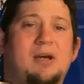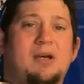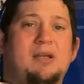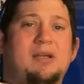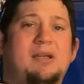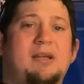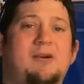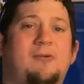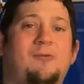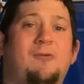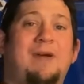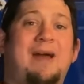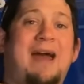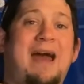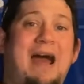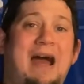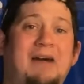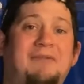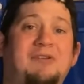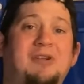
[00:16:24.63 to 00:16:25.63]
You don't
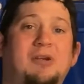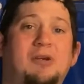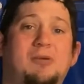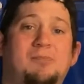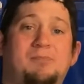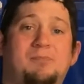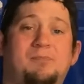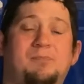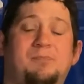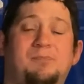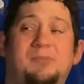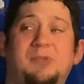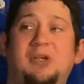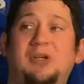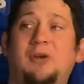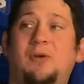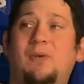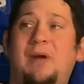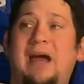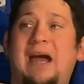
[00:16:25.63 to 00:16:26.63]
have
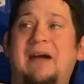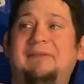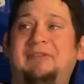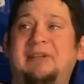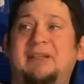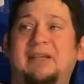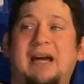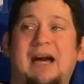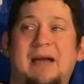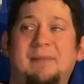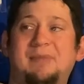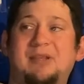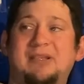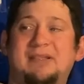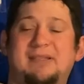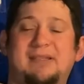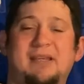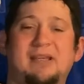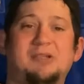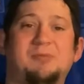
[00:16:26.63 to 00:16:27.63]
to time
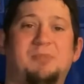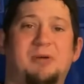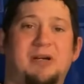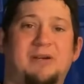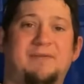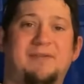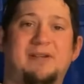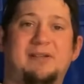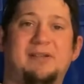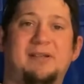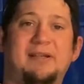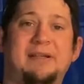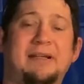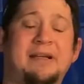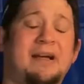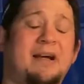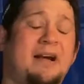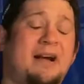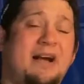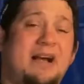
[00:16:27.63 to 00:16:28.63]
these things perfectly.
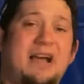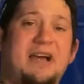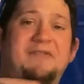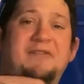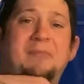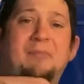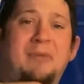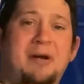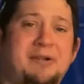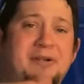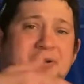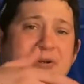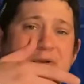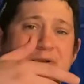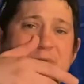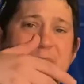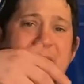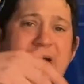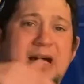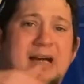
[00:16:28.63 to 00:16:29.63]
If a month goes
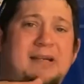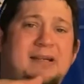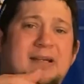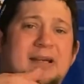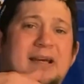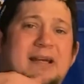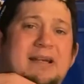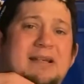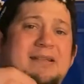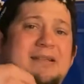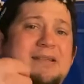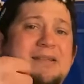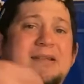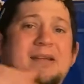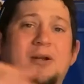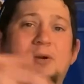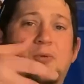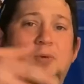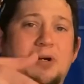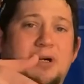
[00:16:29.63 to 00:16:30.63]
by and it's
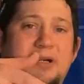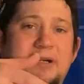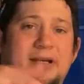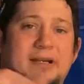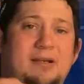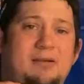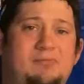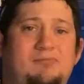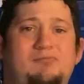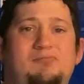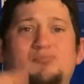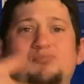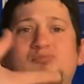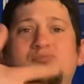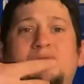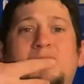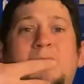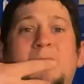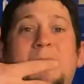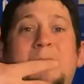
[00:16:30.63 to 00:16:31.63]
still working,
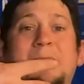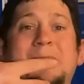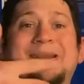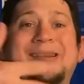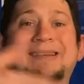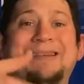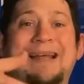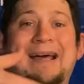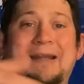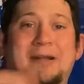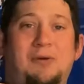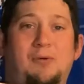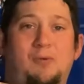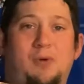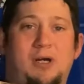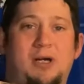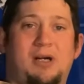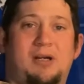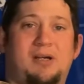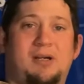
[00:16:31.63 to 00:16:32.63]
let it
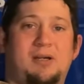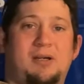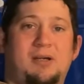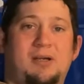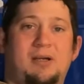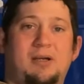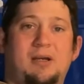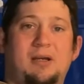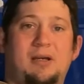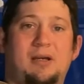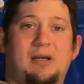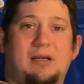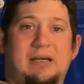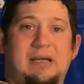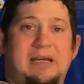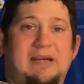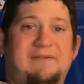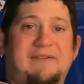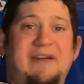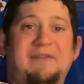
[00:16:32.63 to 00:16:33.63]
work.
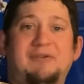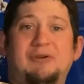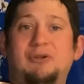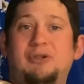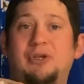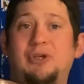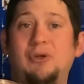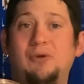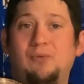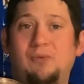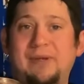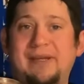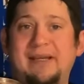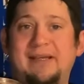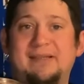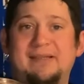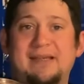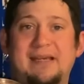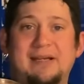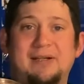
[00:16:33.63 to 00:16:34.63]
If after 2
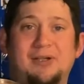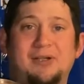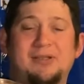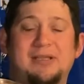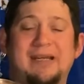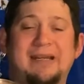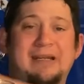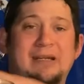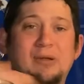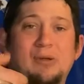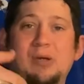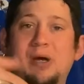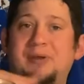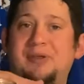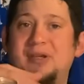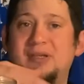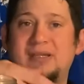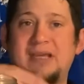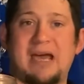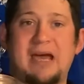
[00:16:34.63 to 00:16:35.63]
weeks it looks like
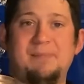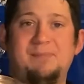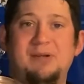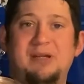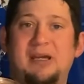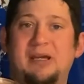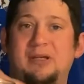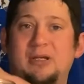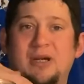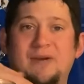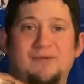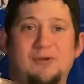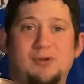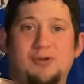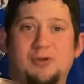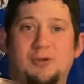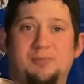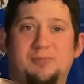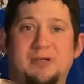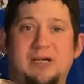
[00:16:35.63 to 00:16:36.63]
nothing's happening and you have
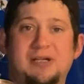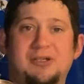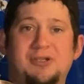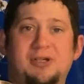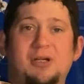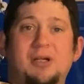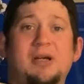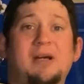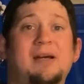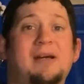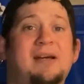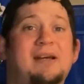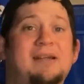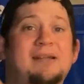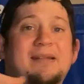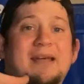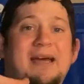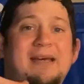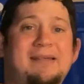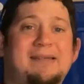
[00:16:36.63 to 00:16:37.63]
neutral pressure,
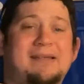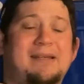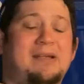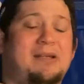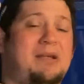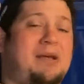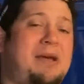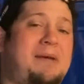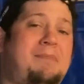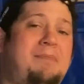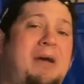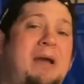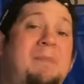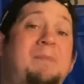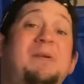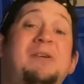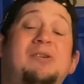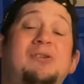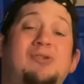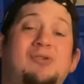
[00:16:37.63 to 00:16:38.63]
test it. It might
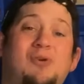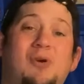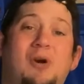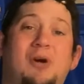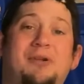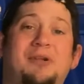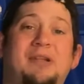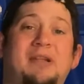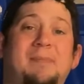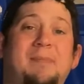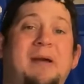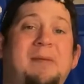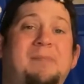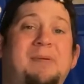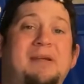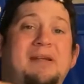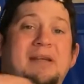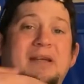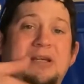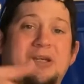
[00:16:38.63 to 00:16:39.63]
be stalled. There might
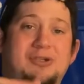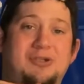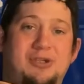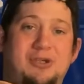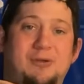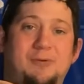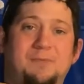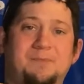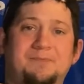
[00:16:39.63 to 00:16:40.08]
be an issue.